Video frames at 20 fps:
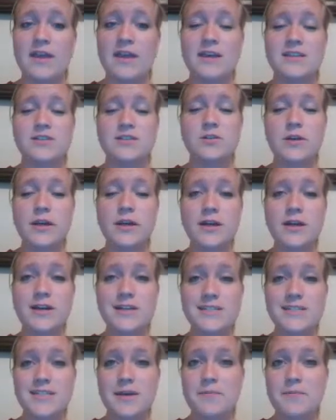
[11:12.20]
So here
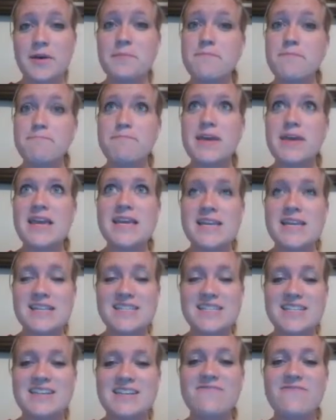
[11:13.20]
are some
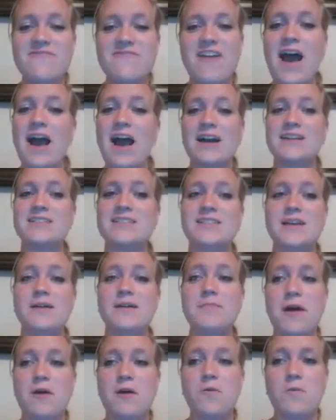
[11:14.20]
amazing facts
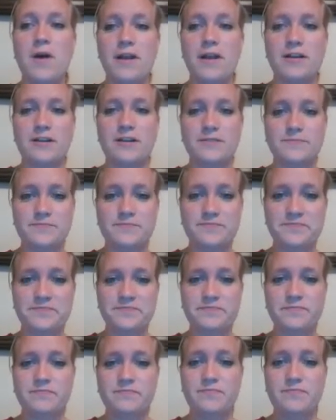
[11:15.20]
about water.
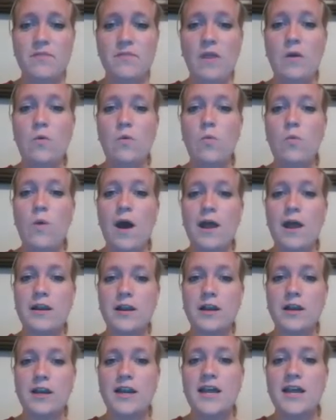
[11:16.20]

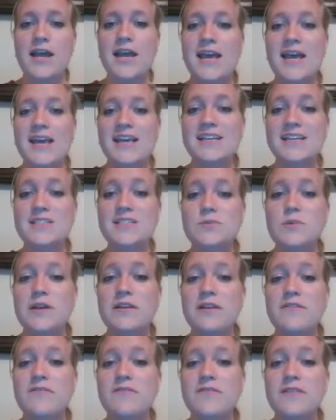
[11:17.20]
Water is one
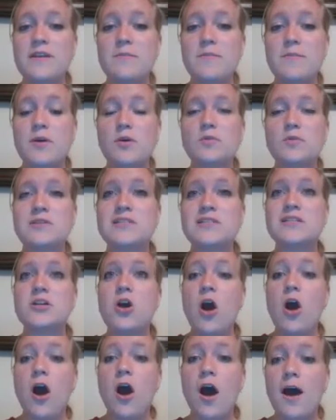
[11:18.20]
of the most
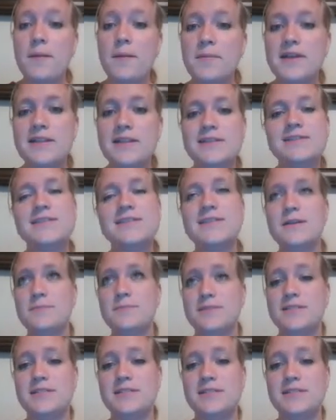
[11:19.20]
common
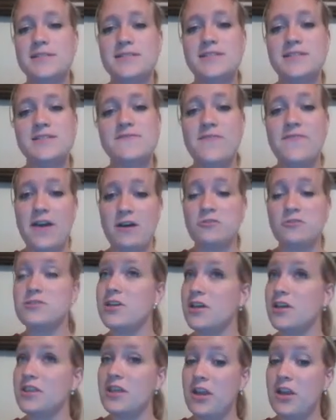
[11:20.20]
substances found
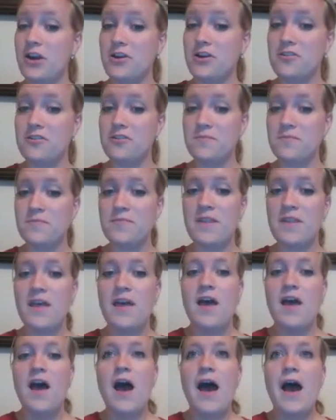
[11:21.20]
on the earth.
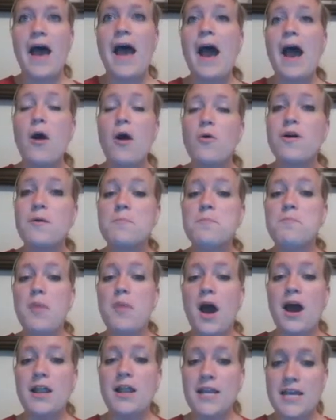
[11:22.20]
Our
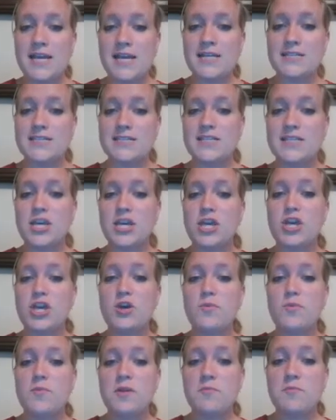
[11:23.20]
bodies, the
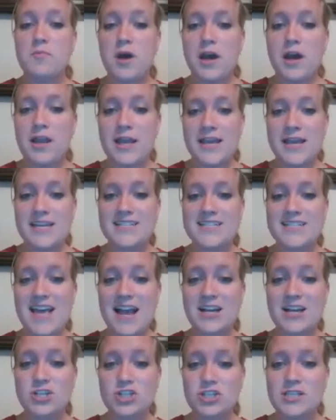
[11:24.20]
human body, is
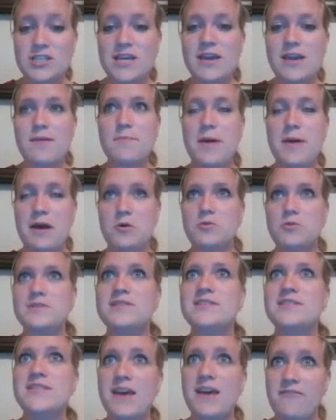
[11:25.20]
actually about
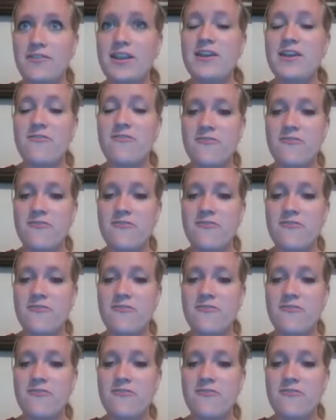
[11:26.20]
75%